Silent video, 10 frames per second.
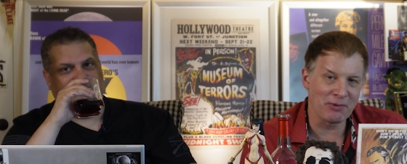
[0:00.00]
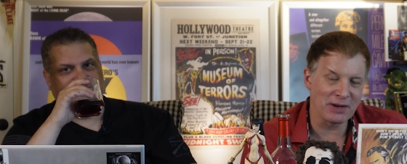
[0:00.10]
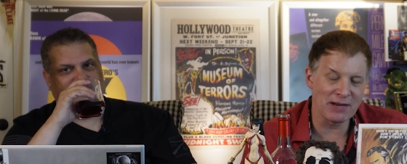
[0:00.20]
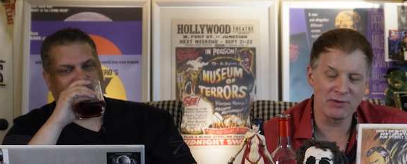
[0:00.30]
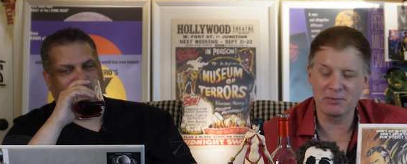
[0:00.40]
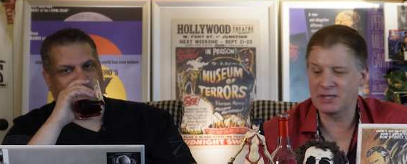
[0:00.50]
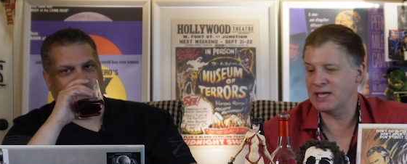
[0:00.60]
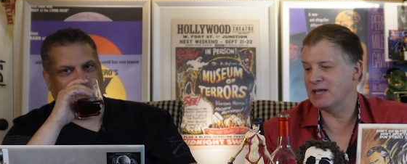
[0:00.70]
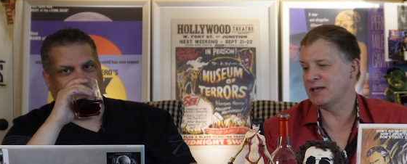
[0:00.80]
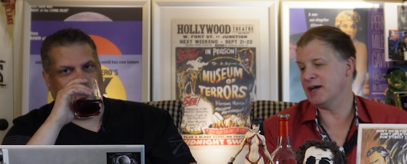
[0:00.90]
Speaker 1: or whatever. But
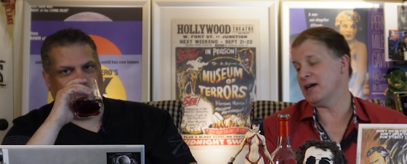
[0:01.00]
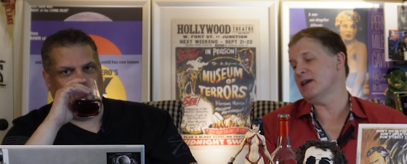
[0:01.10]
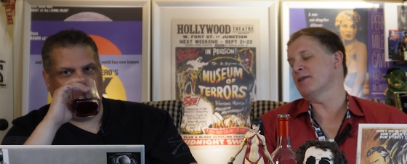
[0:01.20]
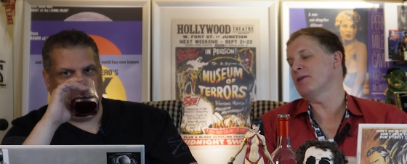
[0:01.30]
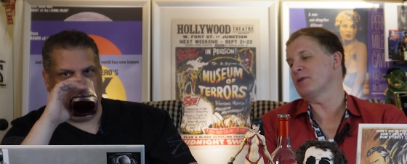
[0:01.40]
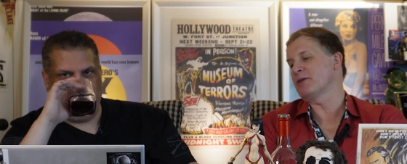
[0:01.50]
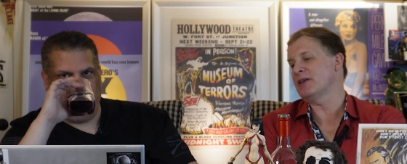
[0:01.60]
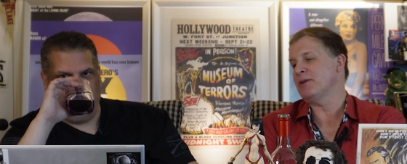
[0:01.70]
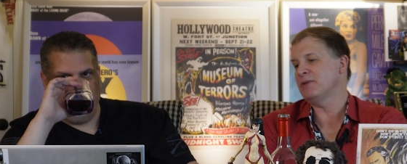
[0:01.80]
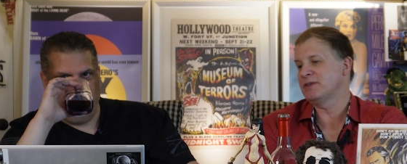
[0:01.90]
that, know. yeah, I agree with you.
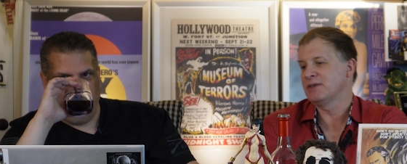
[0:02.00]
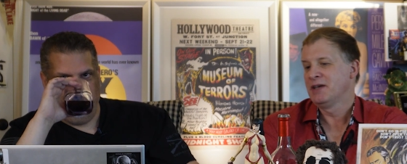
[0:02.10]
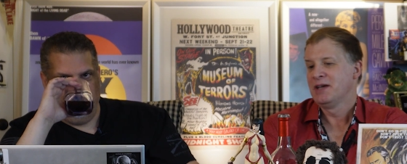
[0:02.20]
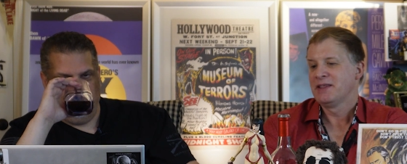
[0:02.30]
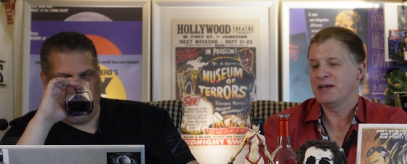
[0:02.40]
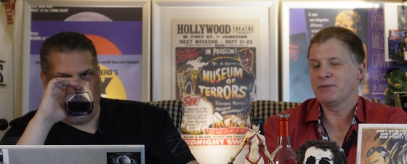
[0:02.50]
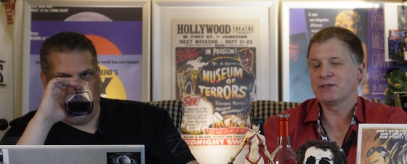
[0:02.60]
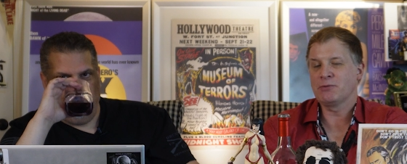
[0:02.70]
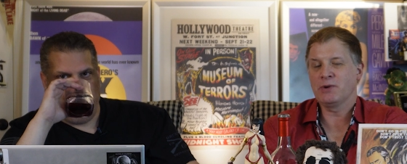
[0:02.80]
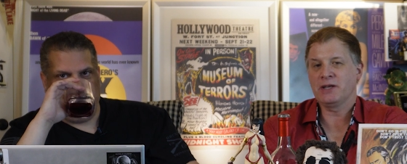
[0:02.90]
That was that was
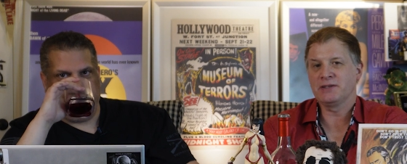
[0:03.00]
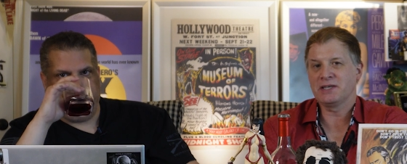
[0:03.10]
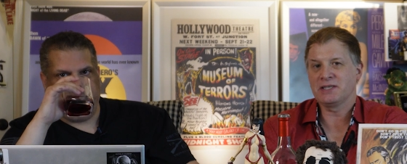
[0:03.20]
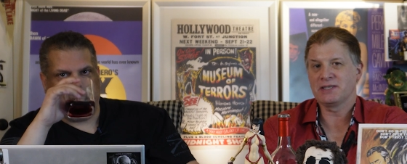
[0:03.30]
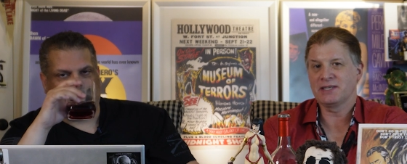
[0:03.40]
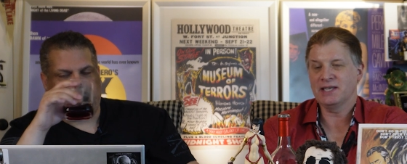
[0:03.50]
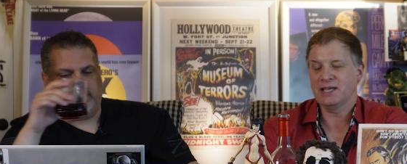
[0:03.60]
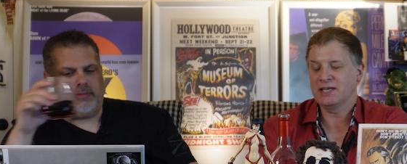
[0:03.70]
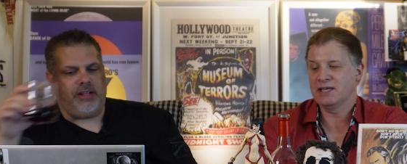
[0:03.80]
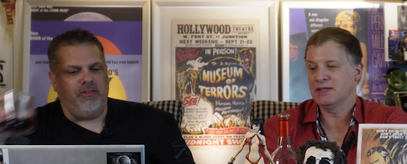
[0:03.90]
a well done
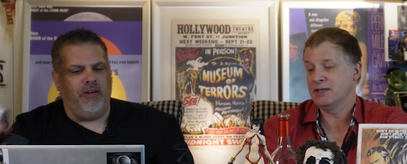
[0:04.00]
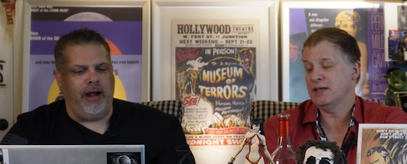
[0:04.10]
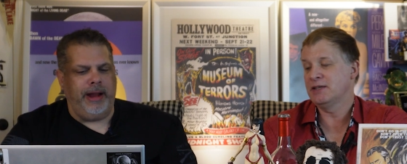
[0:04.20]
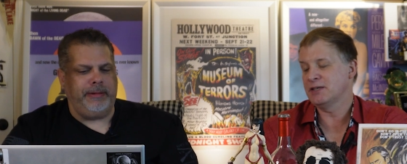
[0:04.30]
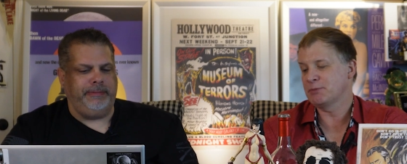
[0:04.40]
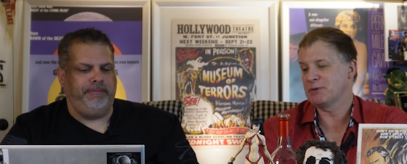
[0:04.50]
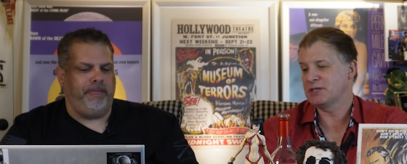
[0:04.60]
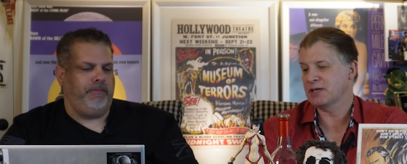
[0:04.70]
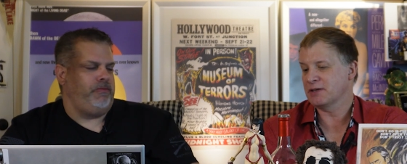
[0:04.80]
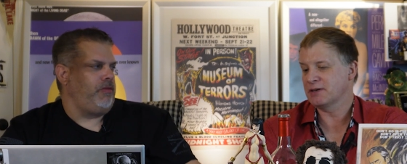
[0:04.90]
scene in, right. in this
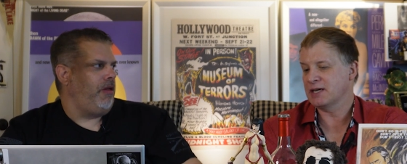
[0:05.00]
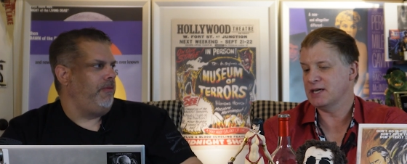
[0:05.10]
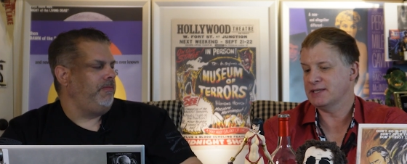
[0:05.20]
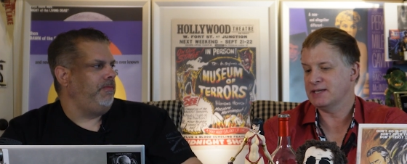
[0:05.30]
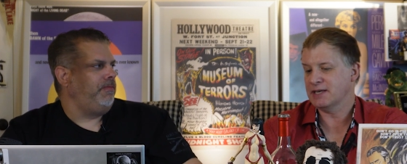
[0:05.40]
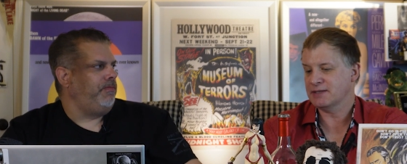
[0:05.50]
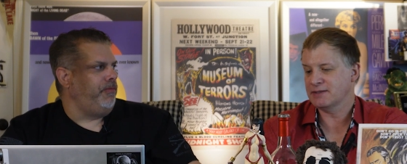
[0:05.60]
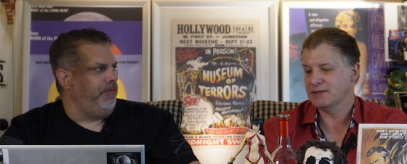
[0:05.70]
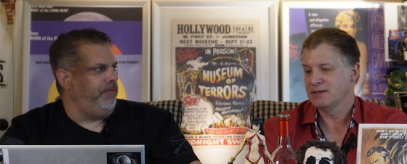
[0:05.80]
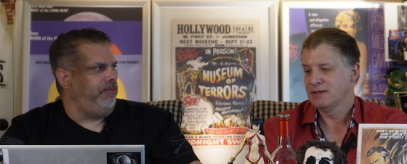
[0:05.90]
particular context.
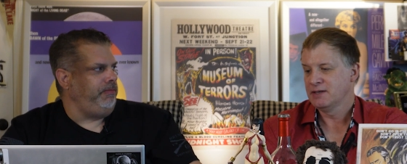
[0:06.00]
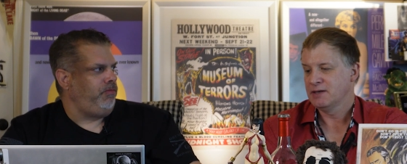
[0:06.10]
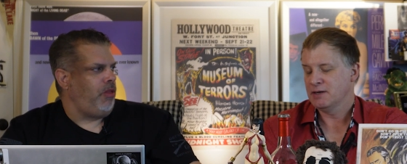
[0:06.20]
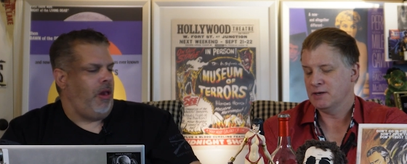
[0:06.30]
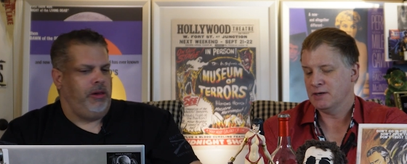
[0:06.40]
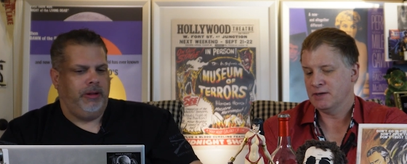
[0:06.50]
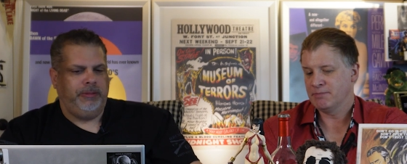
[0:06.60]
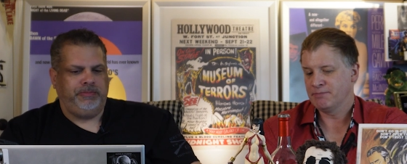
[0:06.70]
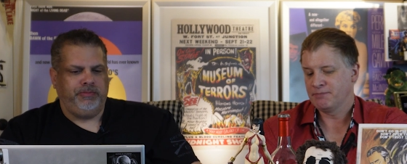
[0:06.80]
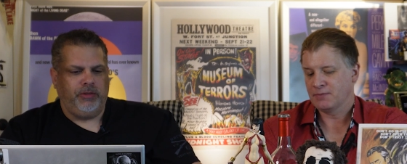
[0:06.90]
Speaker 2: Mm-hmm.
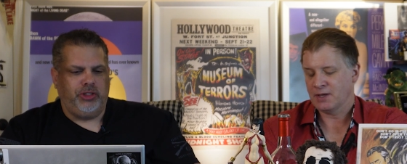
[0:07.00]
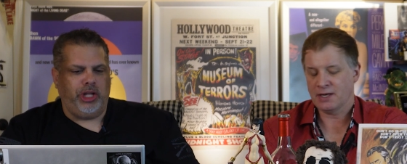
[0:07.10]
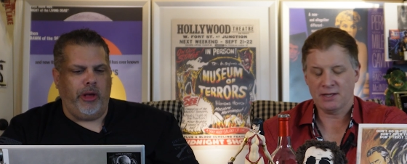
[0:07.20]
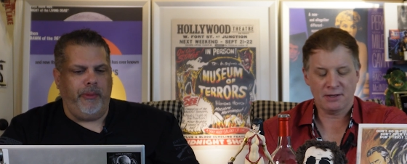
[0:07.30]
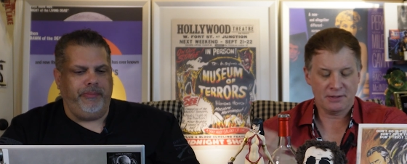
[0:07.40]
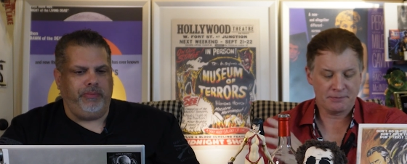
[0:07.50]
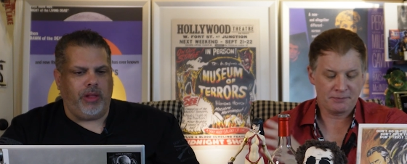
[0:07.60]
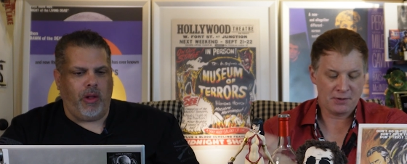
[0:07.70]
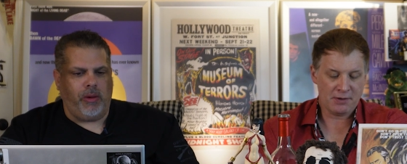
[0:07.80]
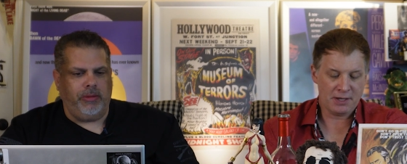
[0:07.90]
Um, so uh,
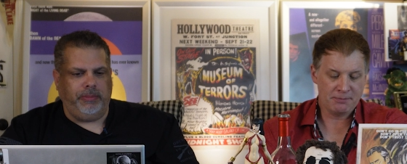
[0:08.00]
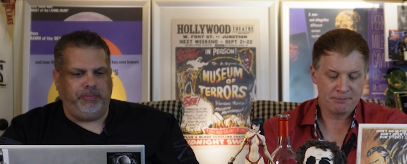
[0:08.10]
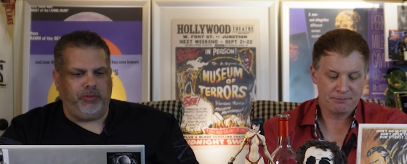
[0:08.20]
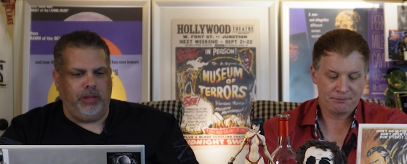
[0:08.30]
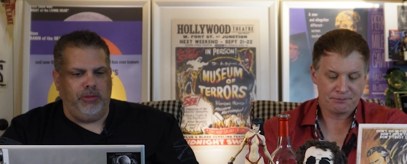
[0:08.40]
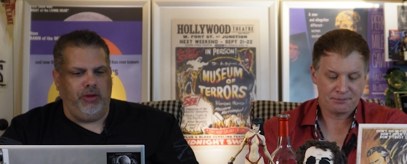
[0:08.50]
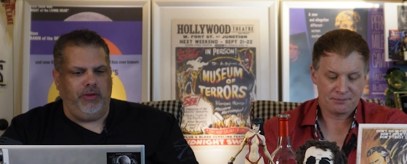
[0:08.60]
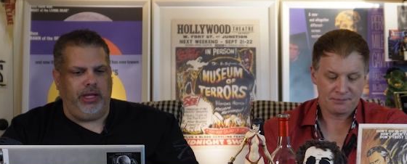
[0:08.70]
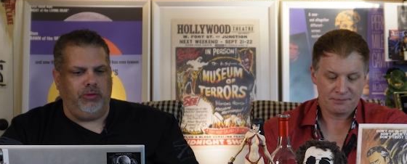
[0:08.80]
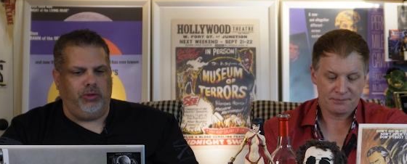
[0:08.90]
go ahead. The
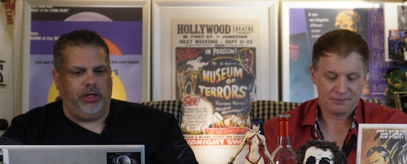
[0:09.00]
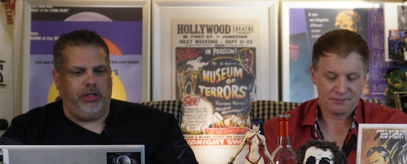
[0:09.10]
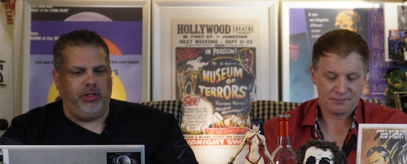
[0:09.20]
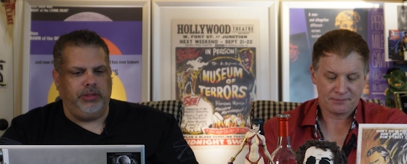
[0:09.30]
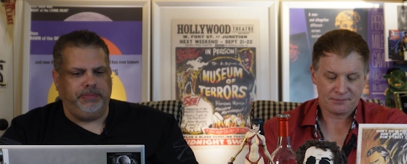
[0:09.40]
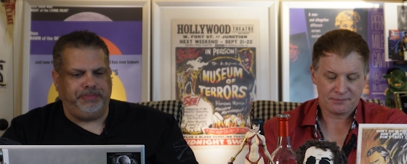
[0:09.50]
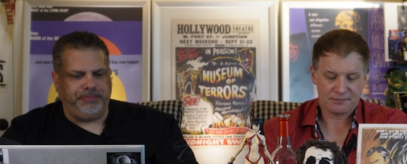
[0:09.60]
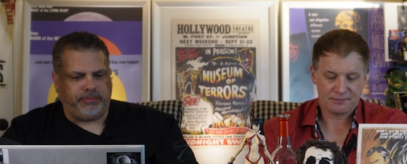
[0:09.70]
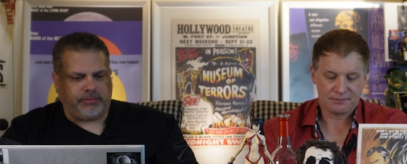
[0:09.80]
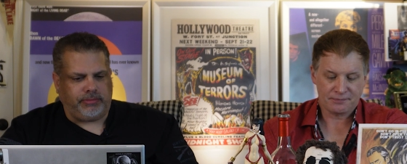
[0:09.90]
movie was,
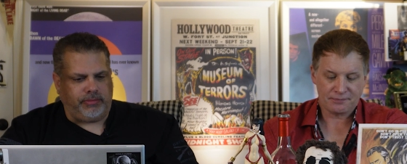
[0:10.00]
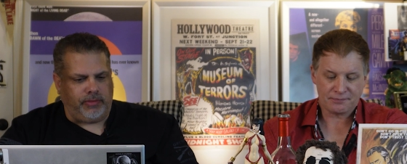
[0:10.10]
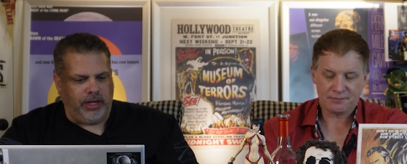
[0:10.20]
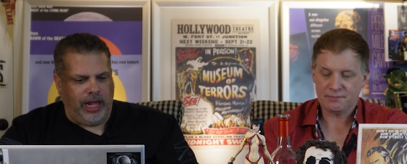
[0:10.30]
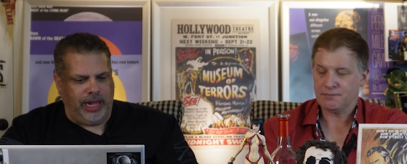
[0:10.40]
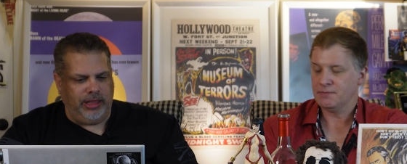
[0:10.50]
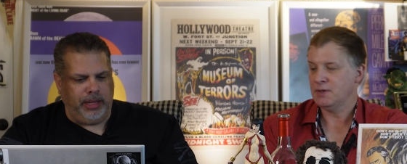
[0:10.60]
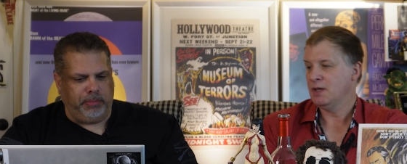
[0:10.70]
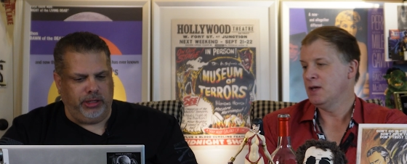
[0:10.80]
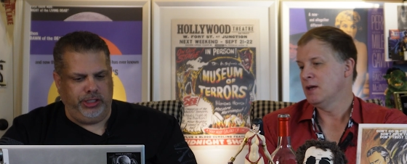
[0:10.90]
I
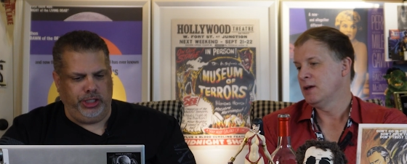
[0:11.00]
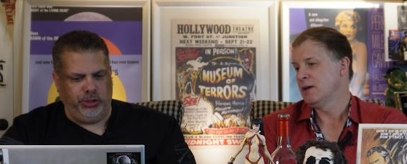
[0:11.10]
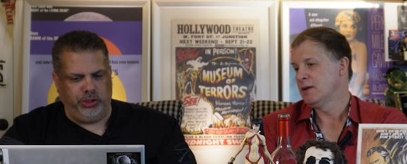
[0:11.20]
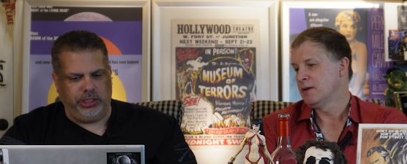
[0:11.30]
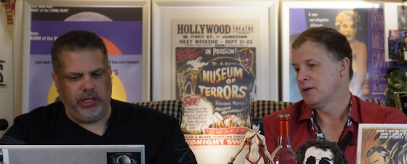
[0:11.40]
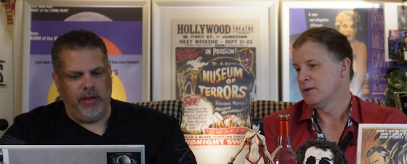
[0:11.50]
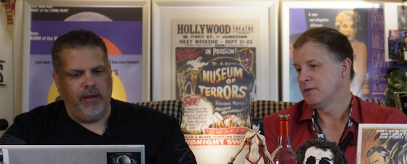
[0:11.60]
think, produced